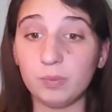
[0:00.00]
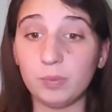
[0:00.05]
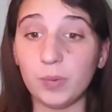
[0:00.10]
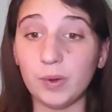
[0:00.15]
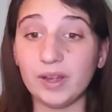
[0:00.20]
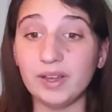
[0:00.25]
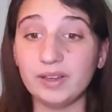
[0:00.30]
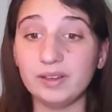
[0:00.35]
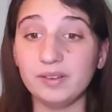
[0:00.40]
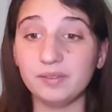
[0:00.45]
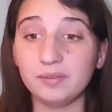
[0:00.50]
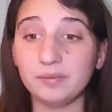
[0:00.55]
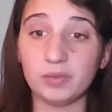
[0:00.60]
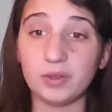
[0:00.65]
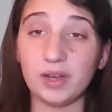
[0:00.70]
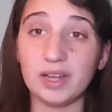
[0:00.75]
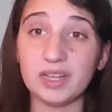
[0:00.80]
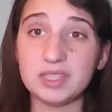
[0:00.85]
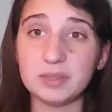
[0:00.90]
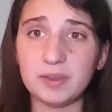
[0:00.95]
But
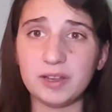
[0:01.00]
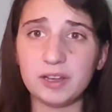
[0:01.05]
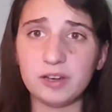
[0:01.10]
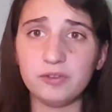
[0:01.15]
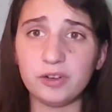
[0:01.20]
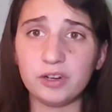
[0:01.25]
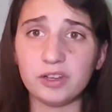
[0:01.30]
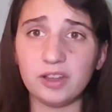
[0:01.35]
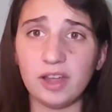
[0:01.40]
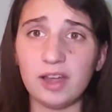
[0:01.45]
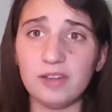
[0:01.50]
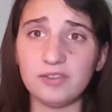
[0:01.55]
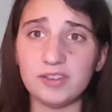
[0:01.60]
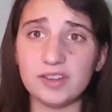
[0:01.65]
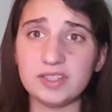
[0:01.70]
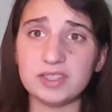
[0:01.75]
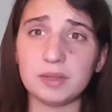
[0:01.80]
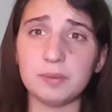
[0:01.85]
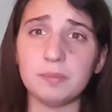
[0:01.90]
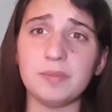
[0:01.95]
God's plan for your life
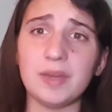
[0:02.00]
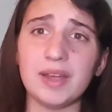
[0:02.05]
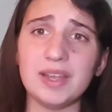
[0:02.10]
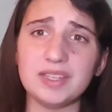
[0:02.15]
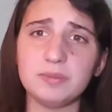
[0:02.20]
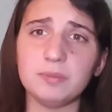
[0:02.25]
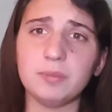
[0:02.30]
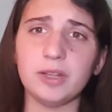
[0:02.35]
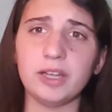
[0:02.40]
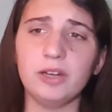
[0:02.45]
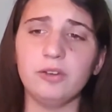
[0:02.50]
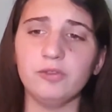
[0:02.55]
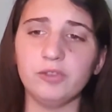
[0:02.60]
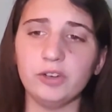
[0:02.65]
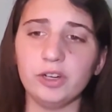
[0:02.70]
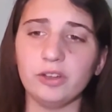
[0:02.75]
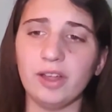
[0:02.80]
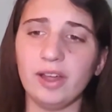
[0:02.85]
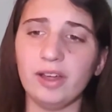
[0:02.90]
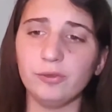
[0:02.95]
is the best plan for
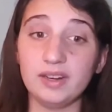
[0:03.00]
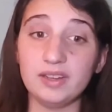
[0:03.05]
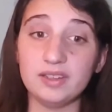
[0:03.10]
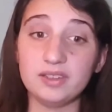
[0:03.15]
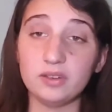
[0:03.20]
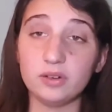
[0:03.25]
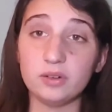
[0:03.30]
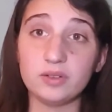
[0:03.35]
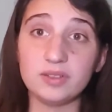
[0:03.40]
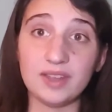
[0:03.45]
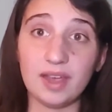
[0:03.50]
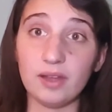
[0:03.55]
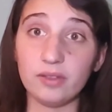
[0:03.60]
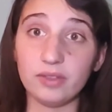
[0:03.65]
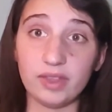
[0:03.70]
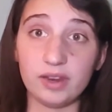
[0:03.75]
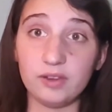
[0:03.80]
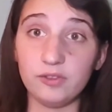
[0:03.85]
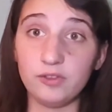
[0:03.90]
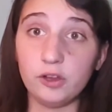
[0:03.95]
your life. And it turns out
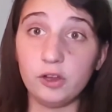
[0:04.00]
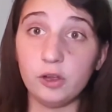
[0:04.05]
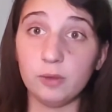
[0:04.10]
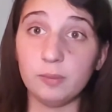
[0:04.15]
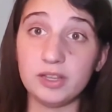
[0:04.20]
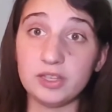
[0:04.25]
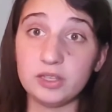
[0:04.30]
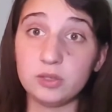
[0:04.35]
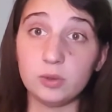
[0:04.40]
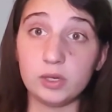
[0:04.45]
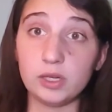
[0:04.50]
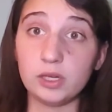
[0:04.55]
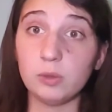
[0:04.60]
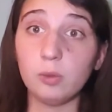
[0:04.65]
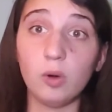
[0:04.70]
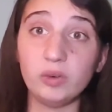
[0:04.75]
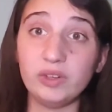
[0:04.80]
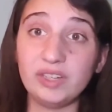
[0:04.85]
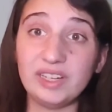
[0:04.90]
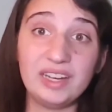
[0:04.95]
that if you commit to it, you
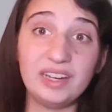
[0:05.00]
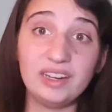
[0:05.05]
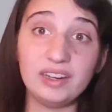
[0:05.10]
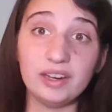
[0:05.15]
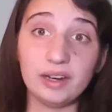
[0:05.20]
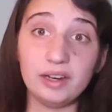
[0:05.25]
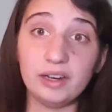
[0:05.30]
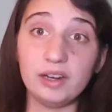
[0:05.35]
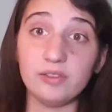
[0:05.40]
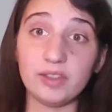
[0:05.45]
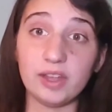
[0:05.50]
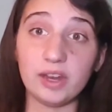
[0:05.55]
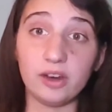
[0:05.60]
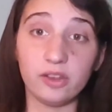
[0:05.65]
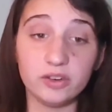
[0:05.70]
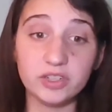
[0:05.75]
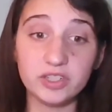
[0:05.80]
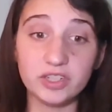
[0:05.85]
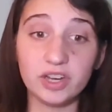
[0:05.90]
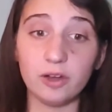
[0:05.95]
won't need any of that
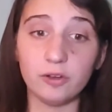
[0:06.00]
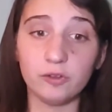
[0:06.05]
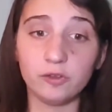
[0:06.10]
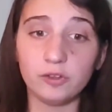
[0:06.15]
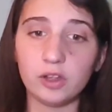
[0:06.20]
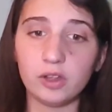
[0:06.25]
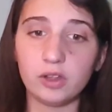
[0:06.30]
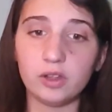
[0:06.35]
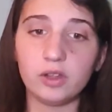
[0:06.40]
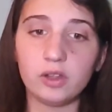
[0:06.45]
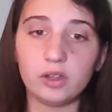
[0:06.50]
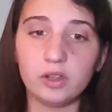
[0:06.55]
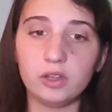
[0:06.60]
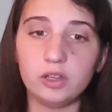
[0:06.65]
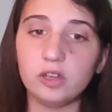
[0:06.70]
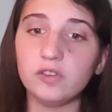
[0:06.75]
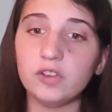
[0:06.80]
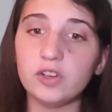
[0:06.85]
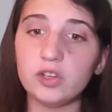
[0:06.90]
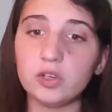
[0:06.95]
other stuff.
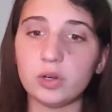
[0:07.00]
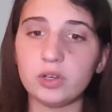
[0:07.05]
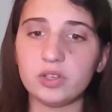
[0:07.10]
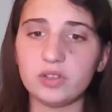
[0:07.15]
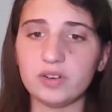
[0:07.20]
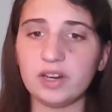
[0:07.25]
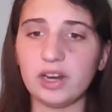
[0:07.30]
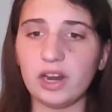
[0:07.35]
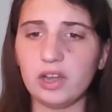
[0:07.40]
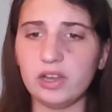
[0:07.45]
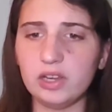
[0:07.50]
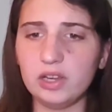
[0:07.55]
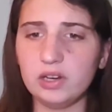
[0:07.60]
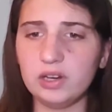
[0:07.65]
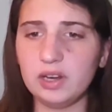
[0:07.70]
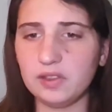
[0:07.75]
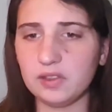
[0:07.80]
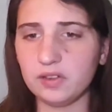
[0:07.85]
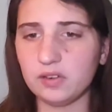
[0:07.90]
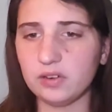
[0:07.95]
You have a choice right now. You
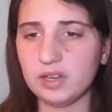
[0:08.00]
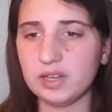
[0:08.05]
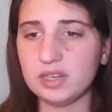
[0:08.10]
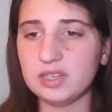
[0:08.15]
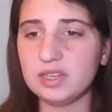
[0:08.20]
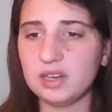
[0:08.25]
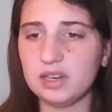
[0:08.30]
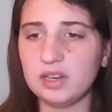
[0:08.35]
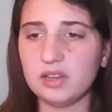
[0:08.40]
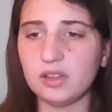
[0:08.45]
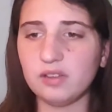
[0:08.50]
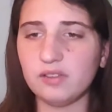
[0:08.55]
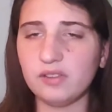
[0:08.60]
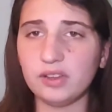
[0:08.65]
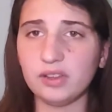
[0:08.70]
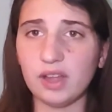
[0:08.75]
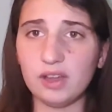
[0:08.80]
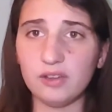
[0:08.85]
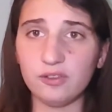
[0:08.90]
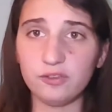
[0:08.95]
can either continue
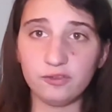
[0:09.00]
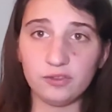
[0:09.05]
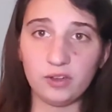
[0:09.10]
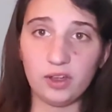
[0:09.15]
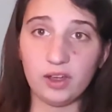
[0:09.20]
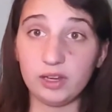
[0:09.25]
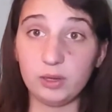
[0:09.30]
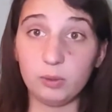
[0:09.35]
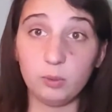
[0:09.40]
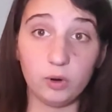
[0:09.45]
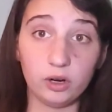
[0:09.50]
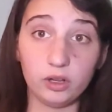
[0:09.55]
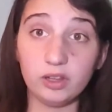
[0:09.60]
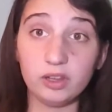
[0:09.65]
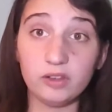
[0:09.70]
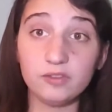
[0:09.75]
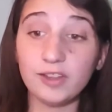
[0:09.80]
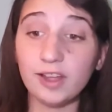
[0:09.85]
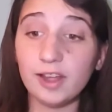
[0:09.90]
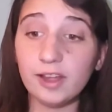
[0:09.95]
living life how you want to
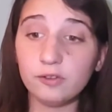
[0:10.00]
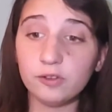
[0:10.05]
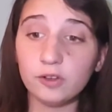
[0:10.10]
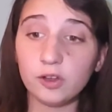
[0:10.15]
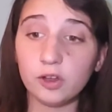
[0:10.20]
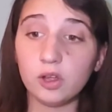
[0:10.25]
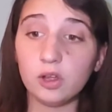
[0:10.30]
live life,